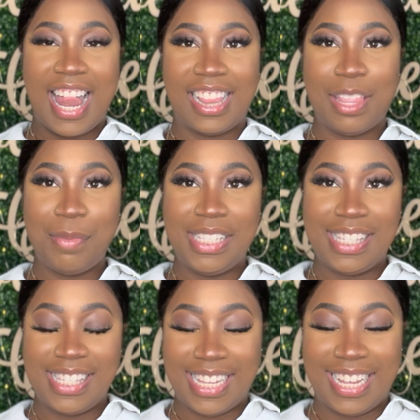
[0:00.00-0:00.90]
Let me
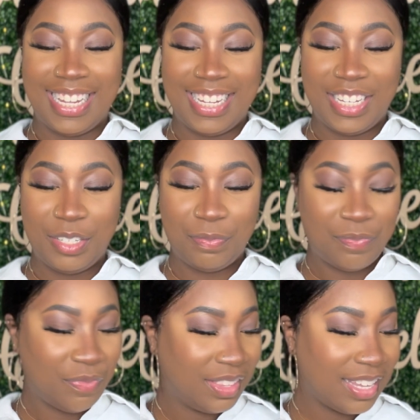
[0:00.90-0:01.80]
see.
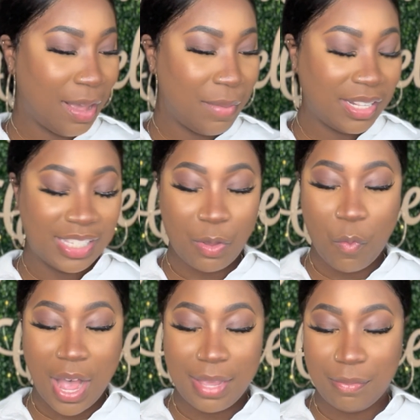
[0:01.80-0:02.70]
I'm about to
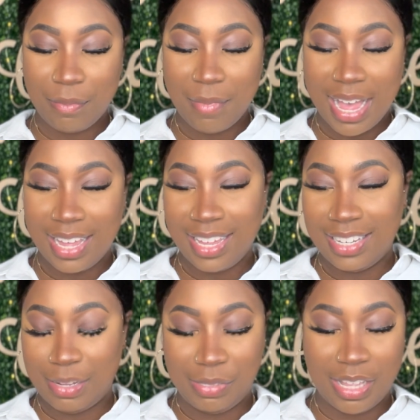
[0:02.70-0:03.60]
wipe my
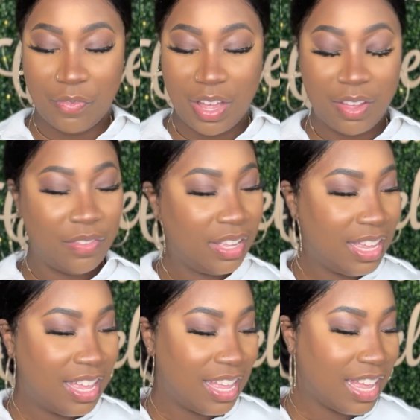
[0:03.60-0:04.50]
lip stuff off.
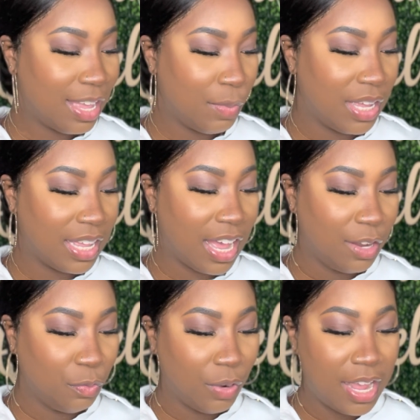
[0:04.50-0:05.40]
I got me a
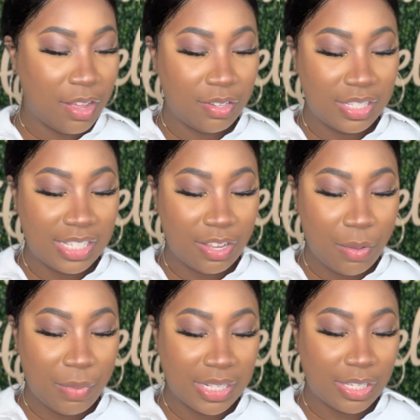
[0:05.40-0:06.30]
cotton round, so
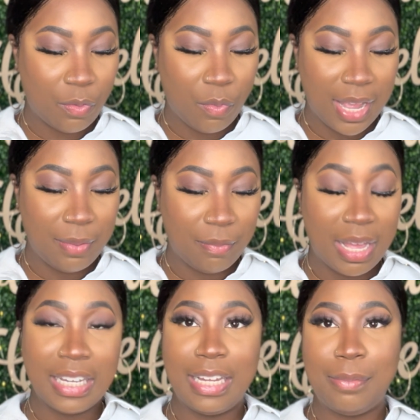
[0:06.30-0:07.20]
I'm about to wipe
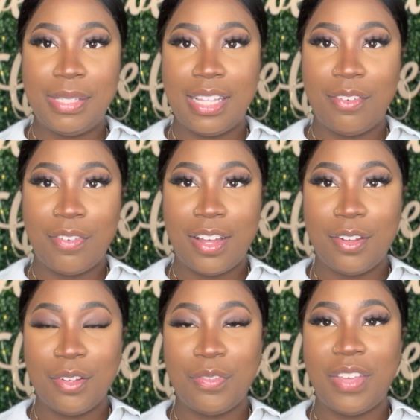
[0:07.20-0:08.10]
my lip stuff
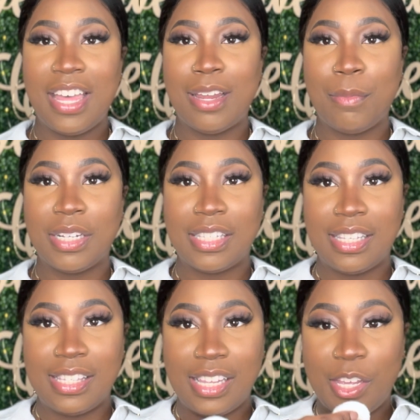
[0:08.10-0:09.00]
off, and I'm about to
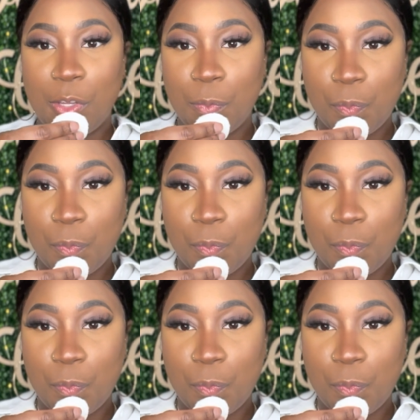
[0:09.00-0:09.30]
see.